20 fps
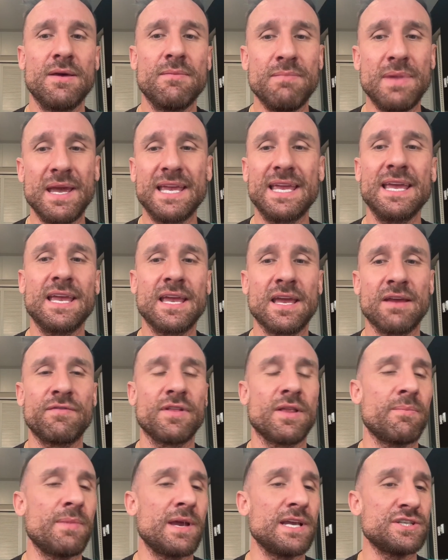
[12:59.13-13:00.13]
Making
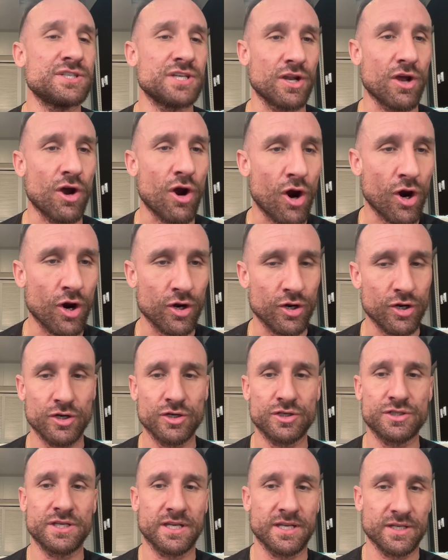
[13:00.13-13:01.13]
inflammation harder
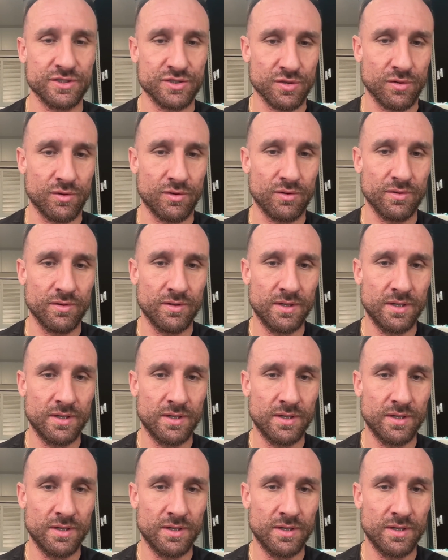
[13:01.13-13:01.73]
to control.